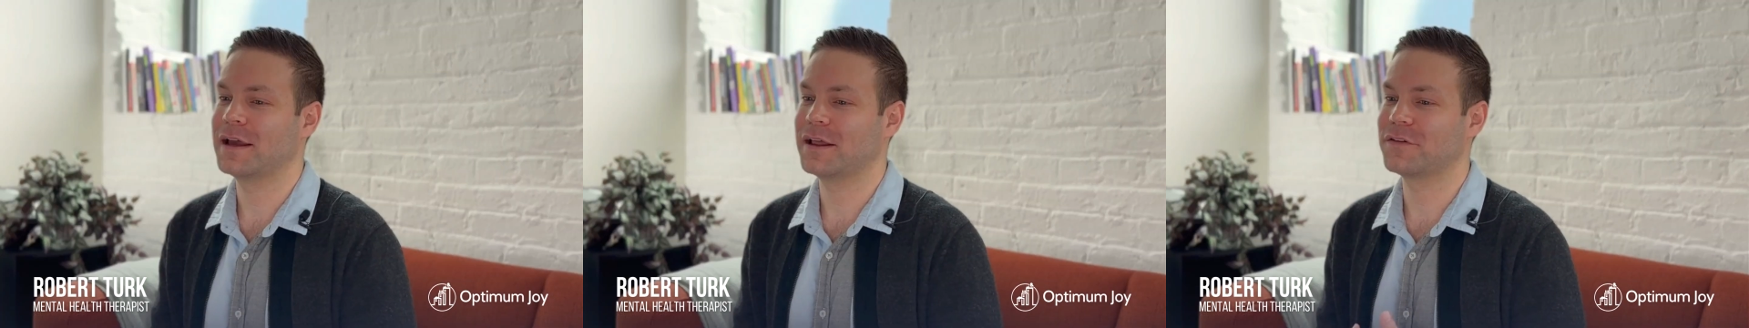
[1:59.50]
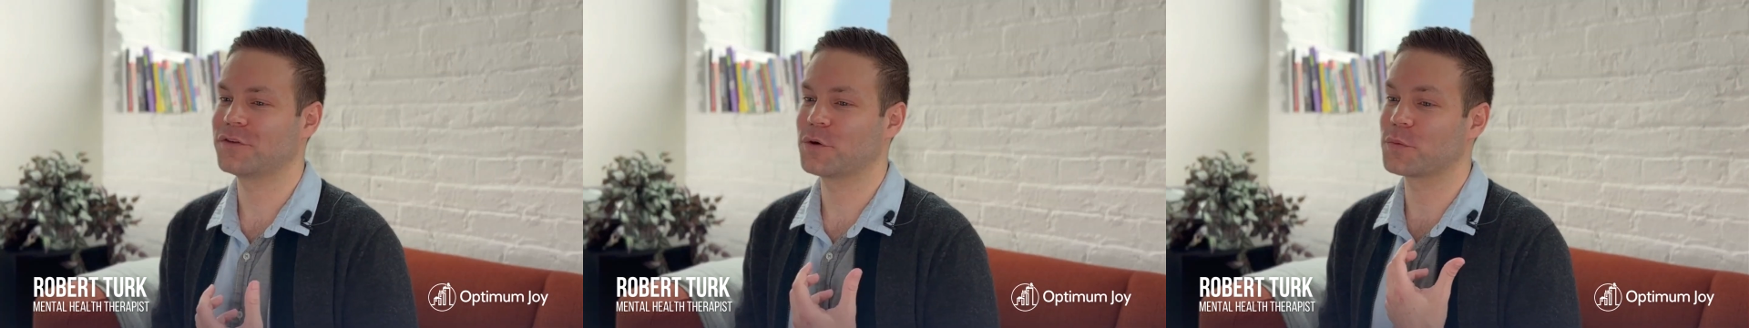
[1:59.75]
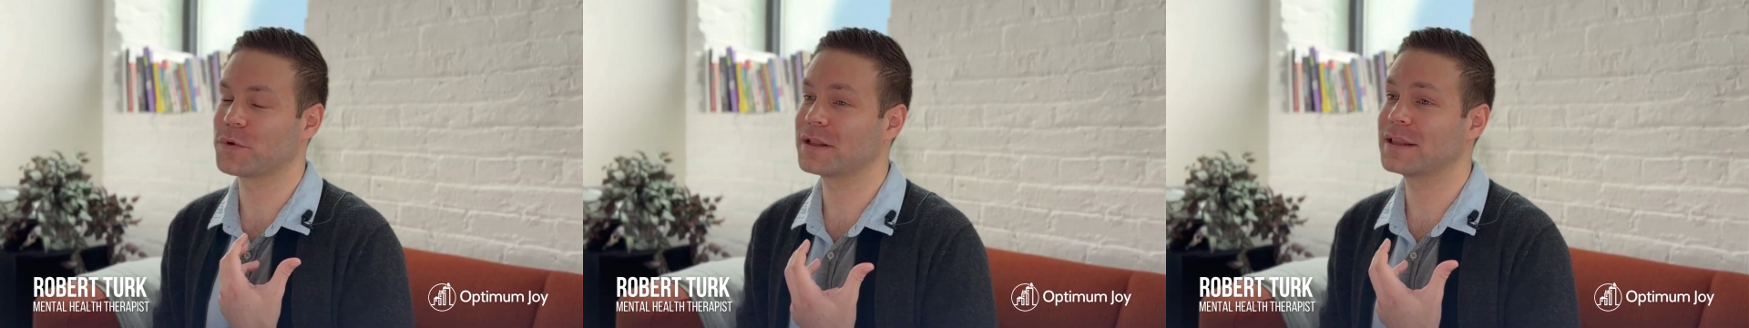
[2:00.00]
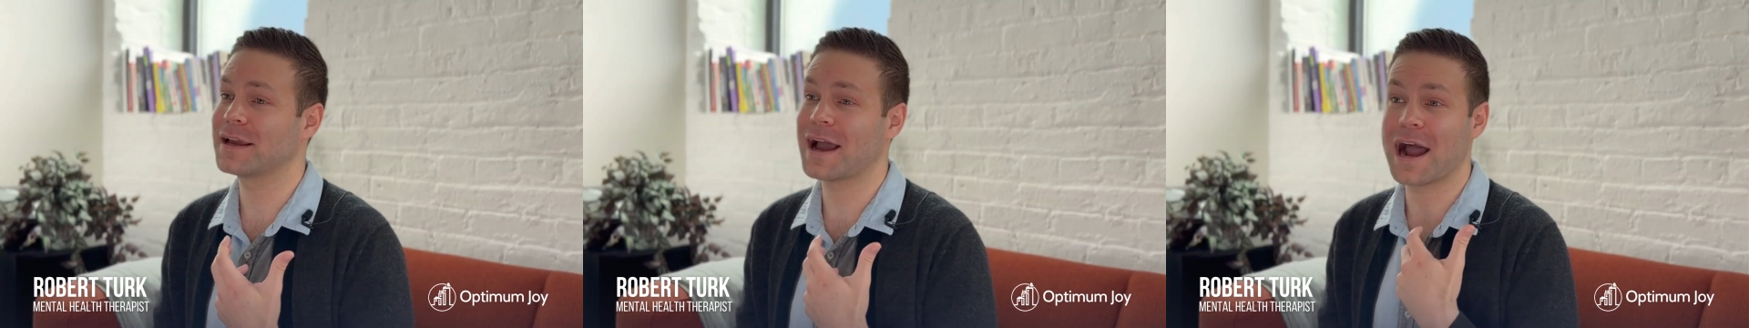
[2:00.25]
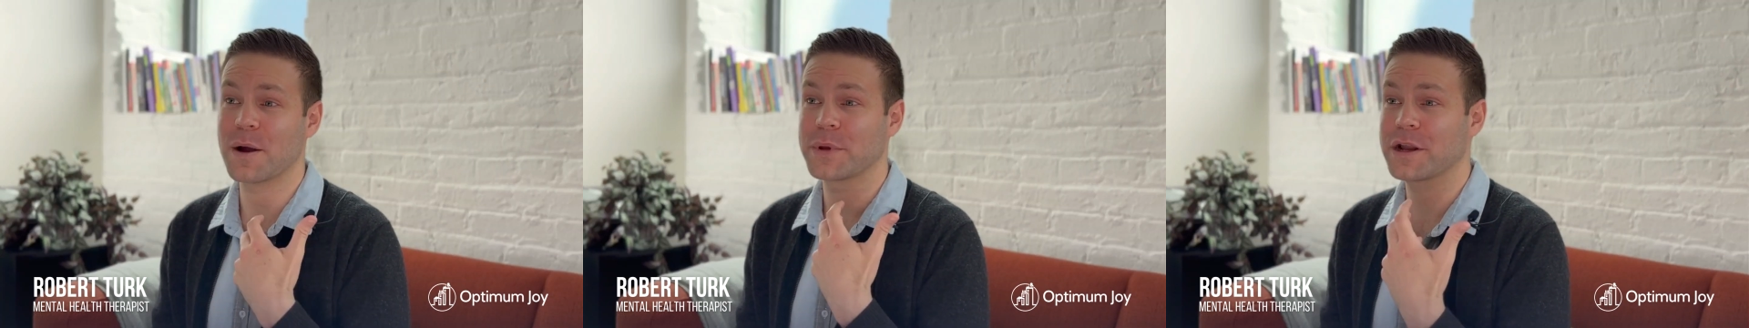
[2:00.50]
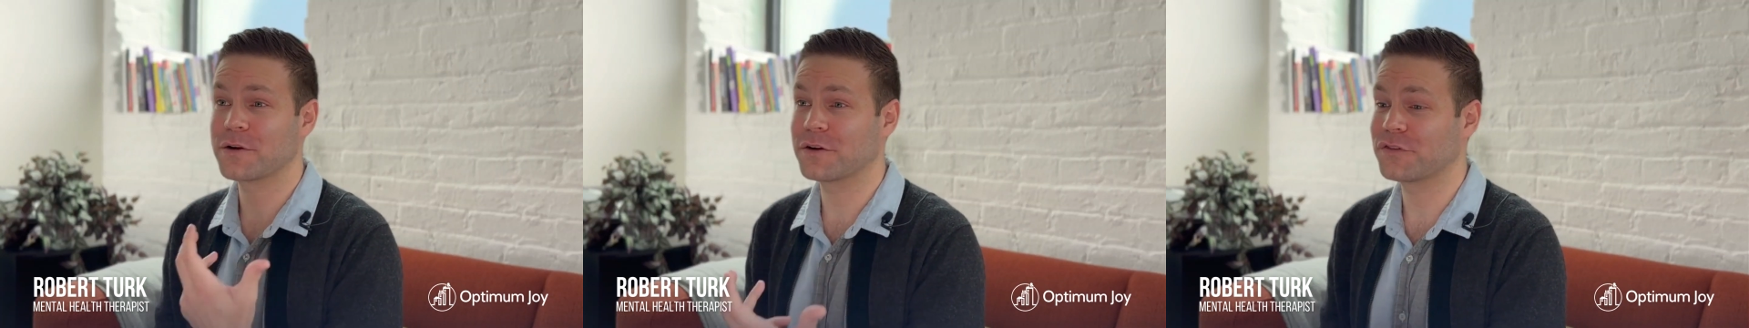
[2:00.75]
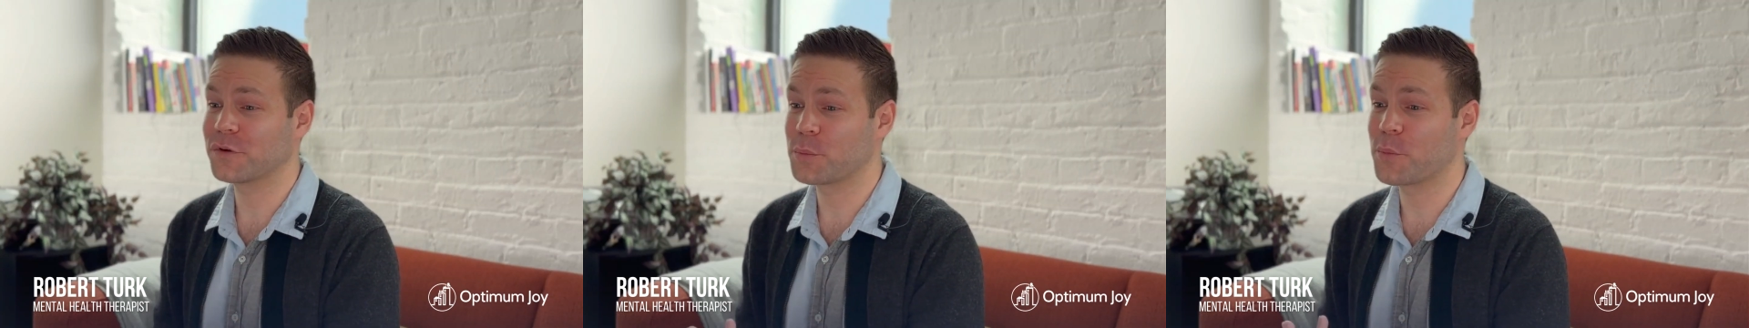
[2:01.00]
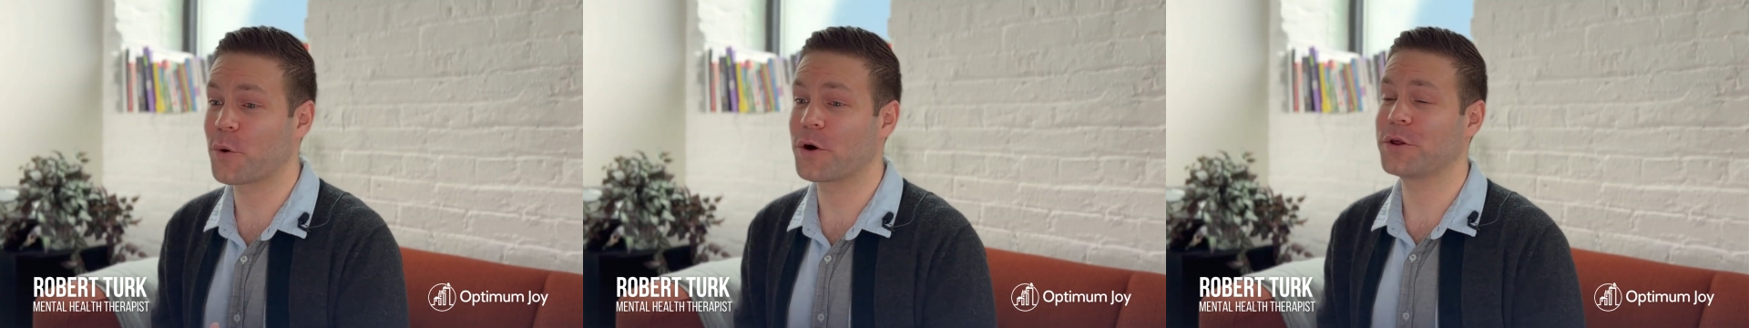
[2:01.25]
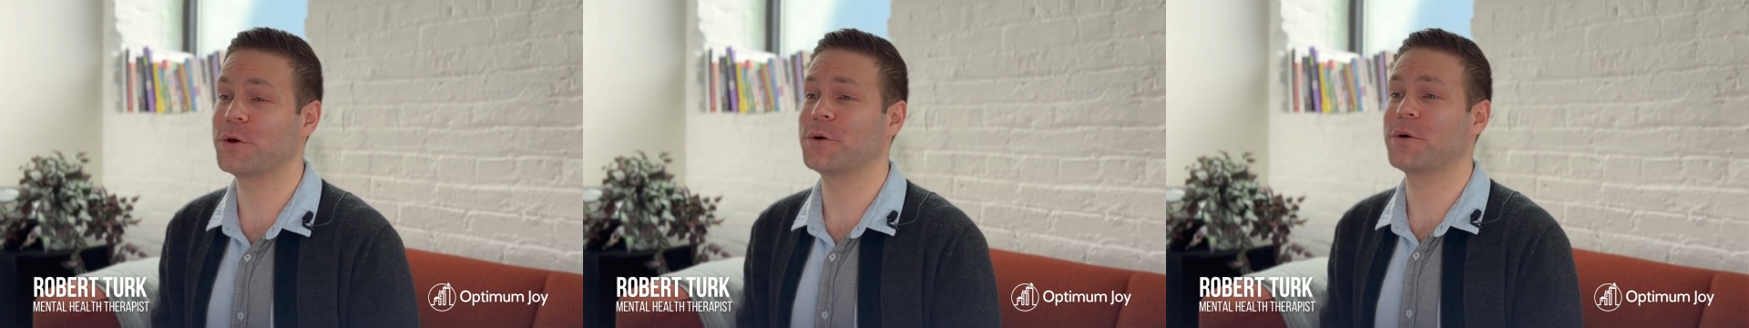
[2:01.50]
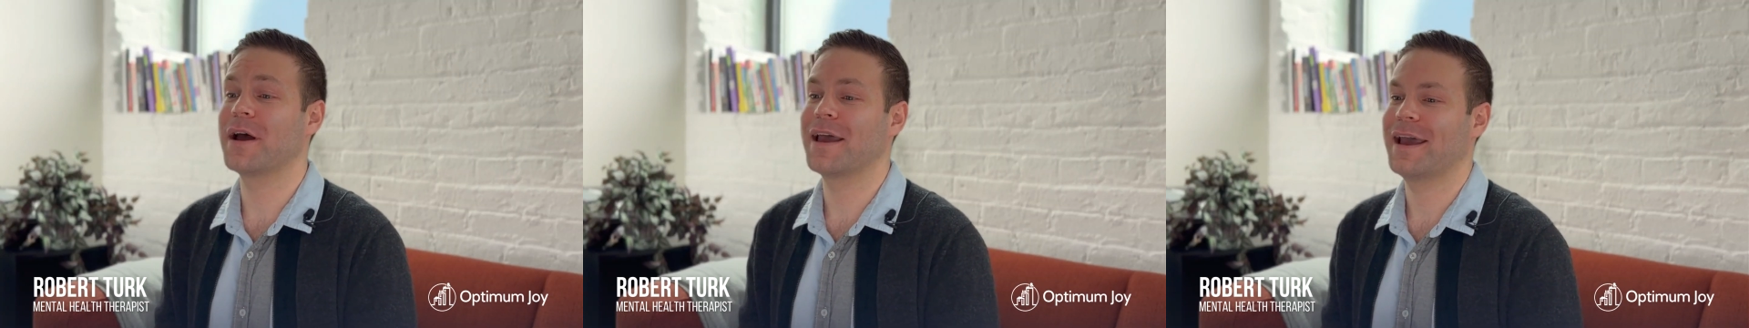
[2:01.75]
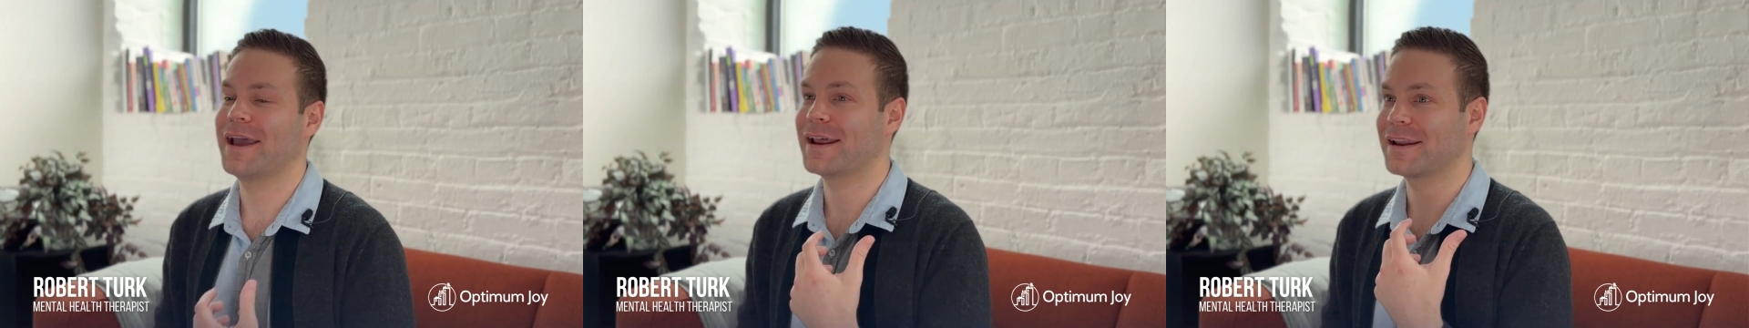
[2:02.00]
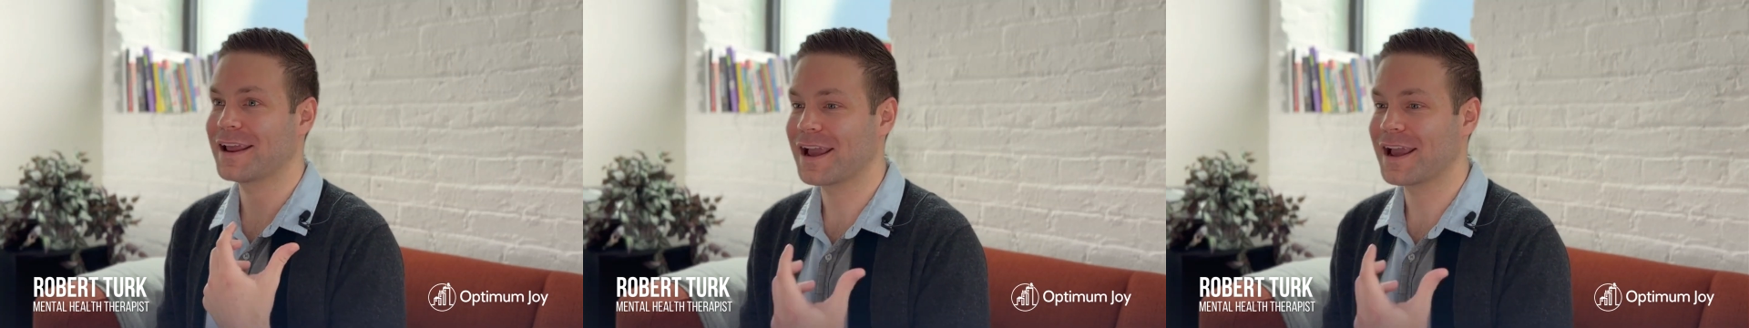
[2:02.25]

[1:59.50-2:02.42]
And so really, I'm here to support you and